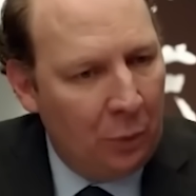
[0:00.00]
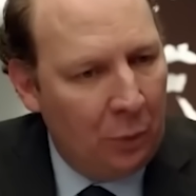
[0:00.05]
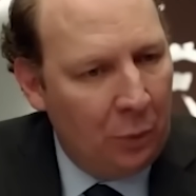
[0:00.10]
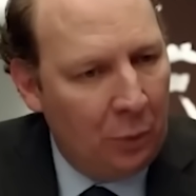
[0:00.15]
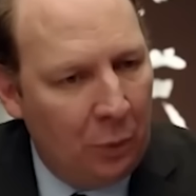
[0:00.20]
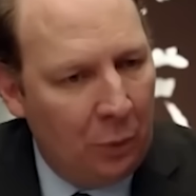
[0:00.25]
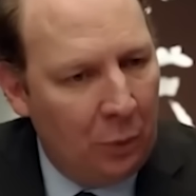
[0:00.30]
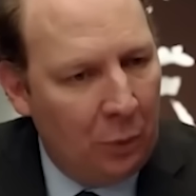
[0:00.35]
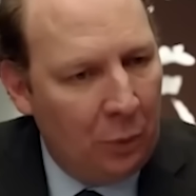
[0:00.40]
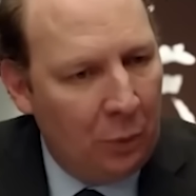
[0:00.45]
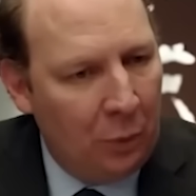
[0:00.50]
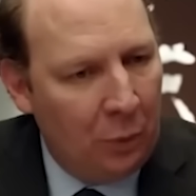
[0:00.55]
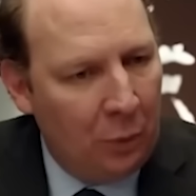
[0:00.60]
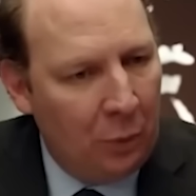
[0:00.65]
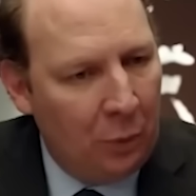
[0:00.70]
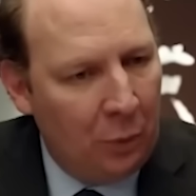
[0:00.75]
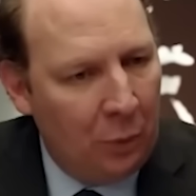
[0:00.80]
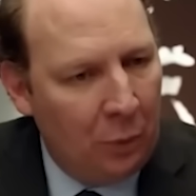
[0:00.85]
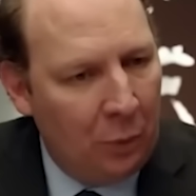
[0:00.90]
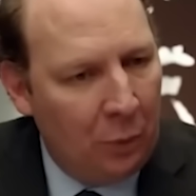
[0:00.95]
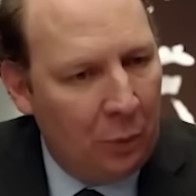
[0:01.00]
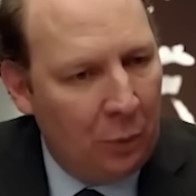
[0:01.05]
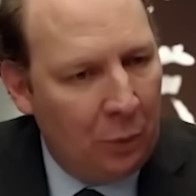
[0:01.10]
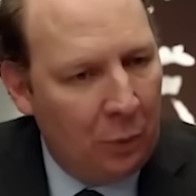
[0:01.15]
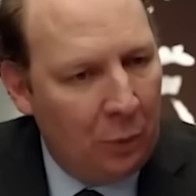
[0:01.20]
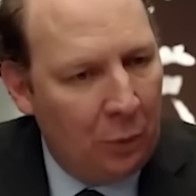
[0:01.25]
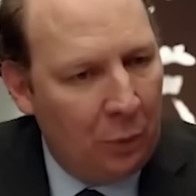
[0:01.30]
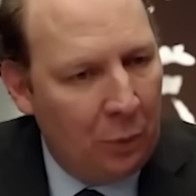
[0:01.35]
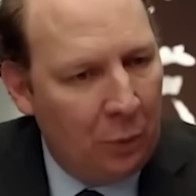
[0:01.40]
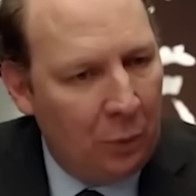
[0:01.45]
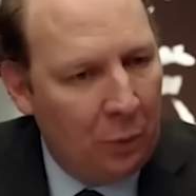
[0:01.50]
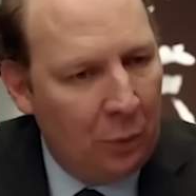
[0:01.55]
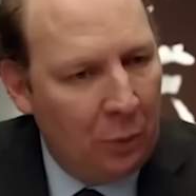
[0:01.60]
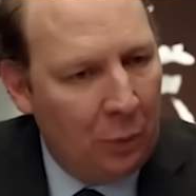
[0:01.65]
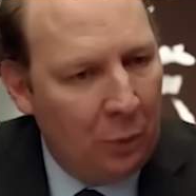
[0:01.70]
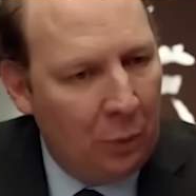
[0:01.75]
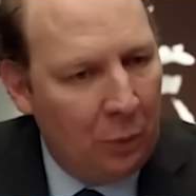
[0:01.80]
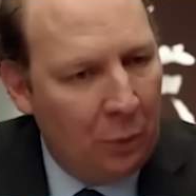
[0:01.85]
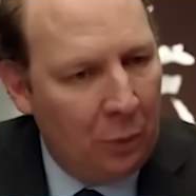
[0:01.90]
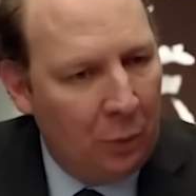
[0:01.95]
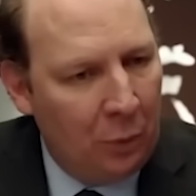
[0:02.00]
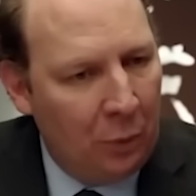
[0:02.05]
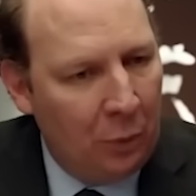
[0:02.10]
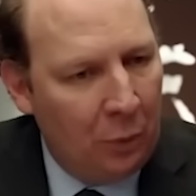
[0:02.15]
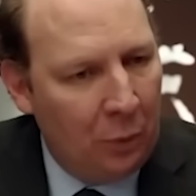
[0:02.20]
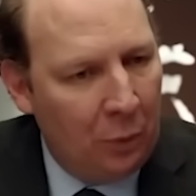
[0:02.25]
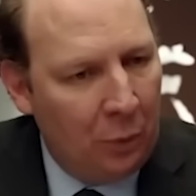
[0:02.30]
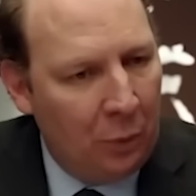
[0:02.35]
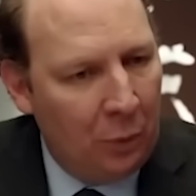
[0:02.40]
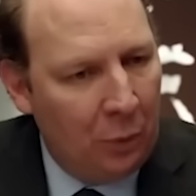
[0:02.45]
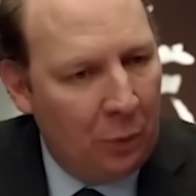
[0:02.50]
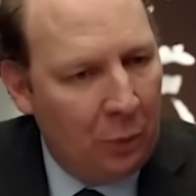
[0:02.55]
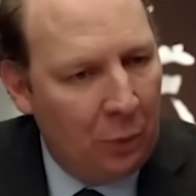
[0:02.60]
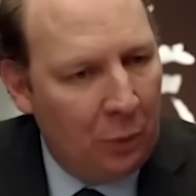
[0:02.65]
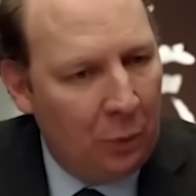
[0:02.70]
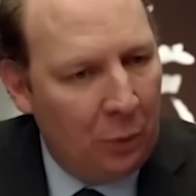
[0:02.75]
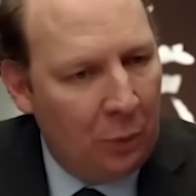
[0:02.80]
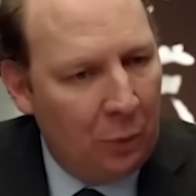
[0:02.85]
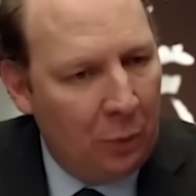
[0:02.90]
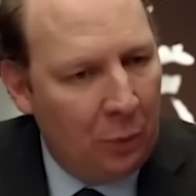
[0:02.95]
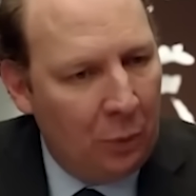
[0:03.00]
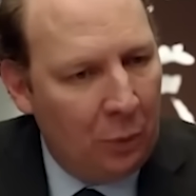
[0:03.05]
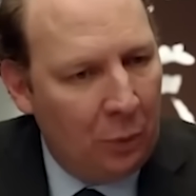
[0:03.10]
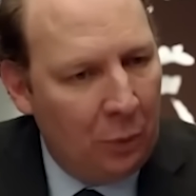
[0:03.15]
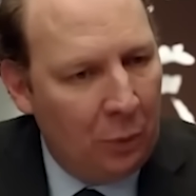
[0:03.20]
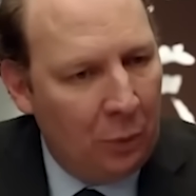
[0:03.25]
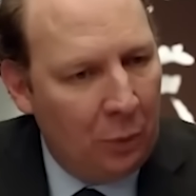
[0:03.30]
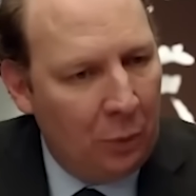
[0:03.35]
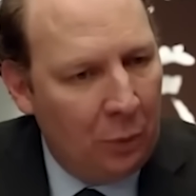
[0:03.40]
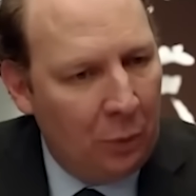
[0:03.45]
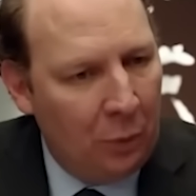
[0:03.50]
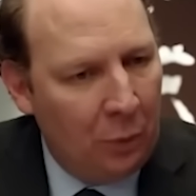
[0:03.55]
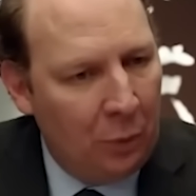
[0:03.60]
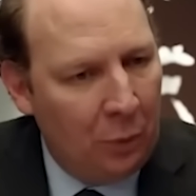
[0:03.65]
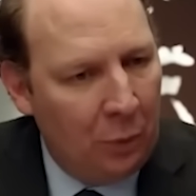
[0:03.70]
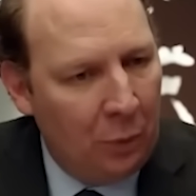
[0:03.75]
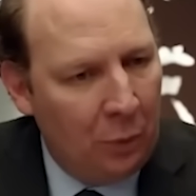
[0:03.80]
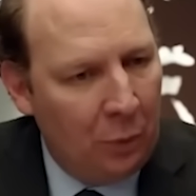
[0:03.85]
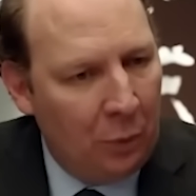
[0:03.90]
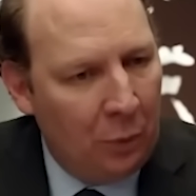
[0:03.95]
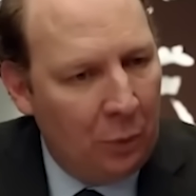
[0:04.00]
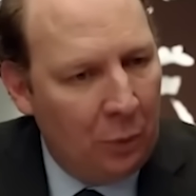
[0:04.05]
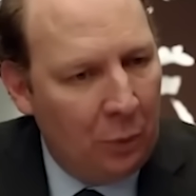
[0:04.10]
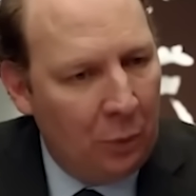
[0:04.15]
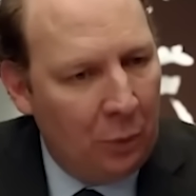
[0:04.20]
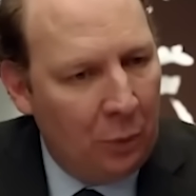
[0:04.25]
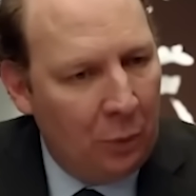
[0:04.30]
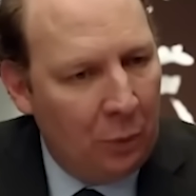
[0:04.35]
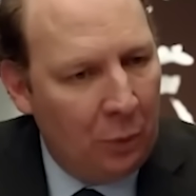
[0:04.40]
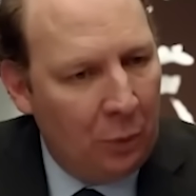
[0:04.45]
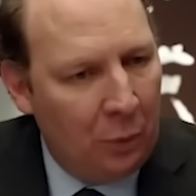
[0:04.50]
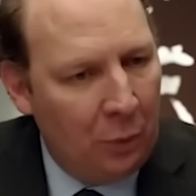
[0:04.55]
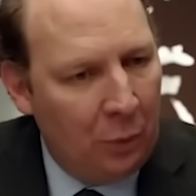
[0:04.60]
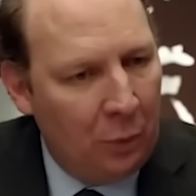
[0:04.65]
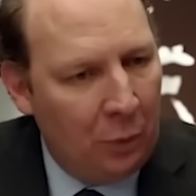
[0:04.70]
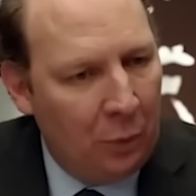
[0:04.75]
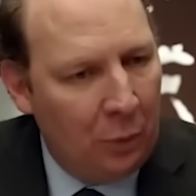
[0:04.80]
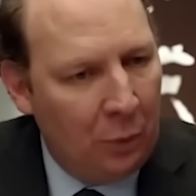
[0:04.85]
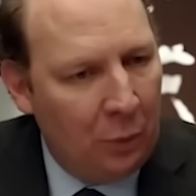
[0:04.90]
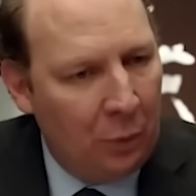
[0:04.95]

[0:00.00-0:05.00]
(not speaking)